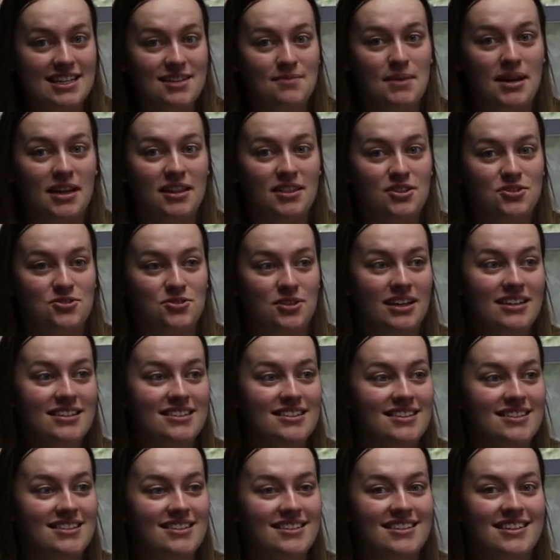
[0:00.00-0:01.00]
make the
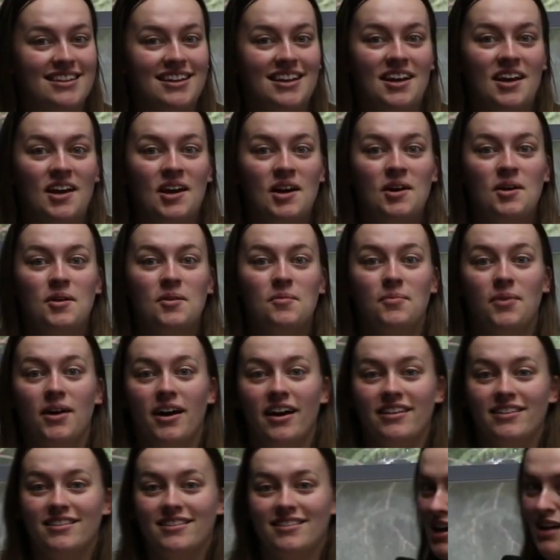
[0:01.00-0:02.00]
dress, but
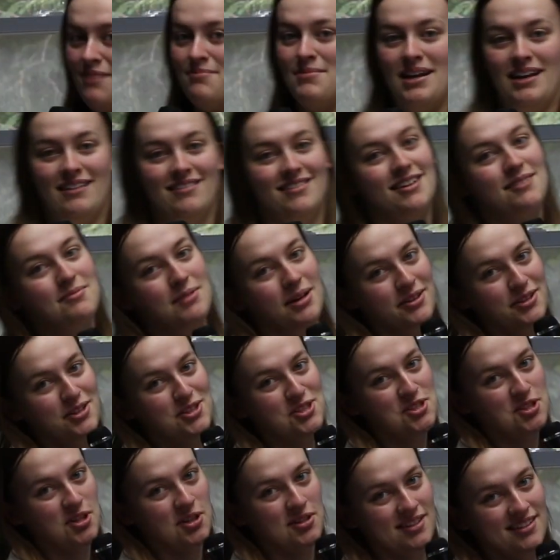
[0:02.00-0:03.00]
I mean, come on, this
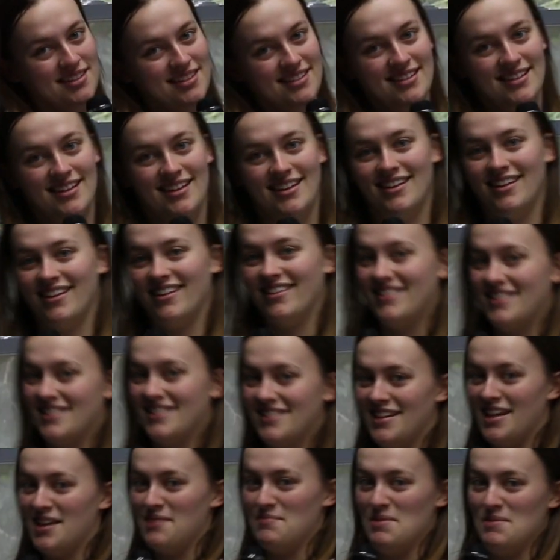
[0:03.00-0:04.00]
shirt is the
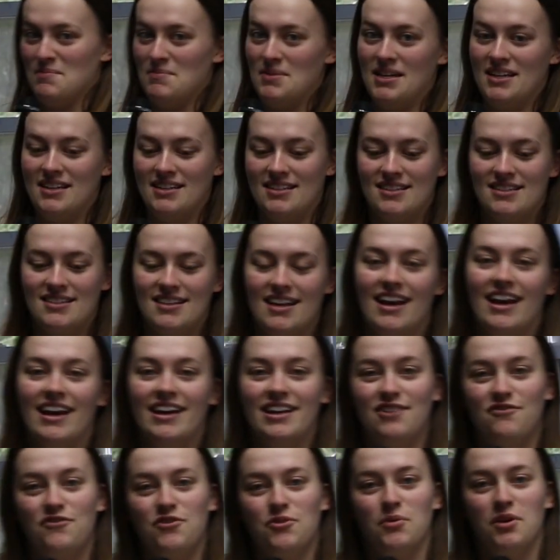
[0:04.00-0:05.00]
statement piece. And
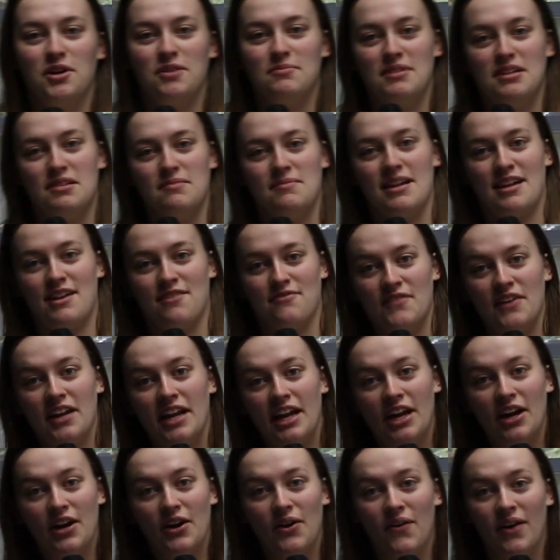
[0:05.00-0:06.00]
if you wanted me to make a
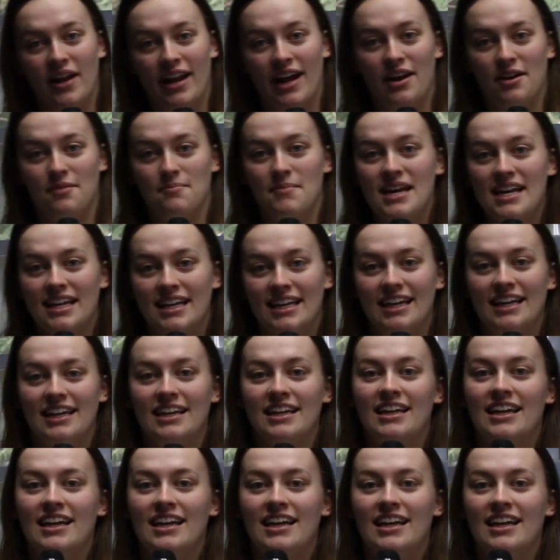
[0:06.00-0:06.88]
video on how to make it,